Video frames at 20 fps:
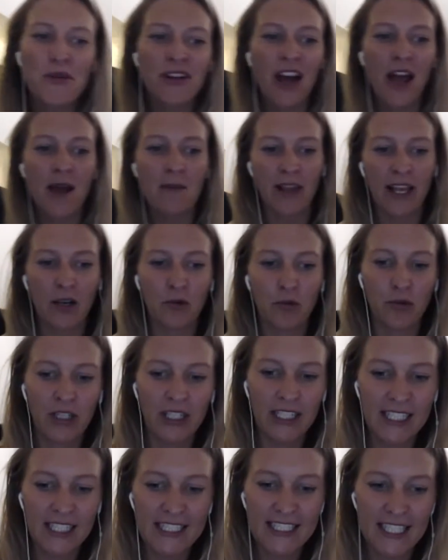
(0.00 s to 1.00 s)
I'm like
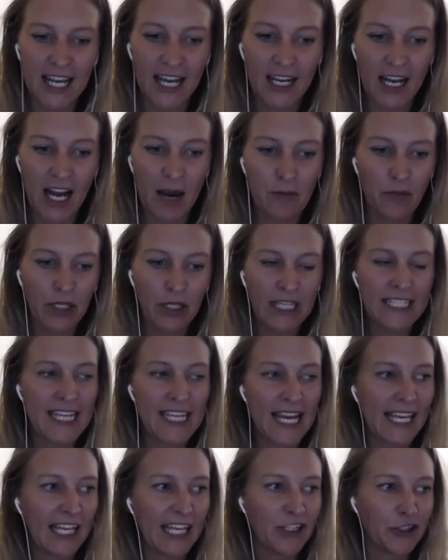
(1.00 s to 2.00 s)
really start I'm really
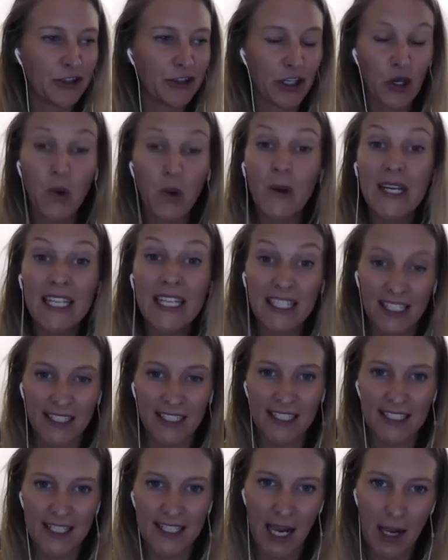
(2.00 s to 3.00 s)
taking on the queen
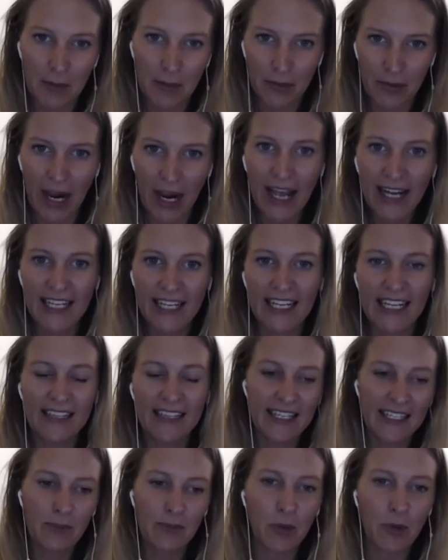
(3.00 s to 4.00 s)
archetype, right? And in
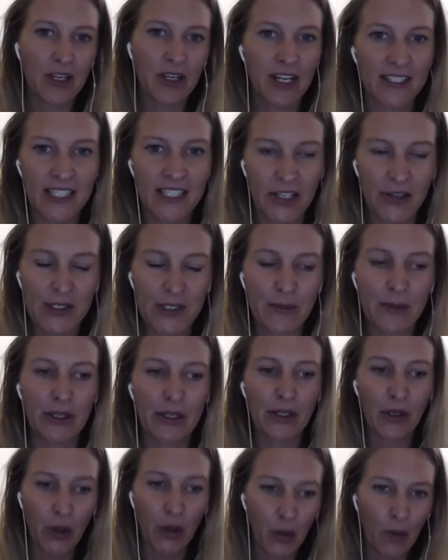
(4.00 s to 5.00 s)
this mm. podcast series we're going
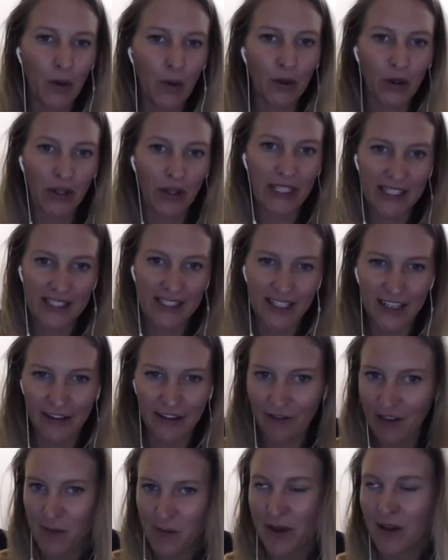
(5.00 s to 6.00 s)
to go a lot into the
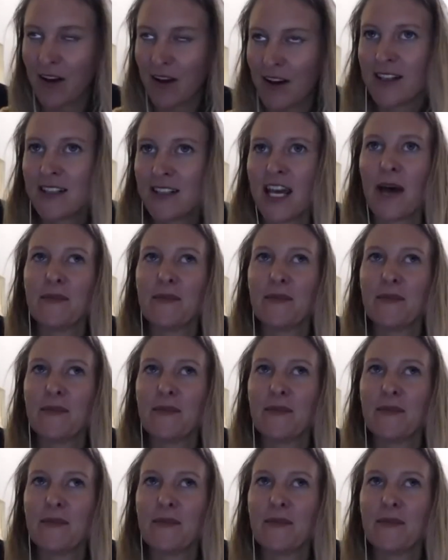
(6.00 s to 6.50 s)
female oh, archetypes. Oh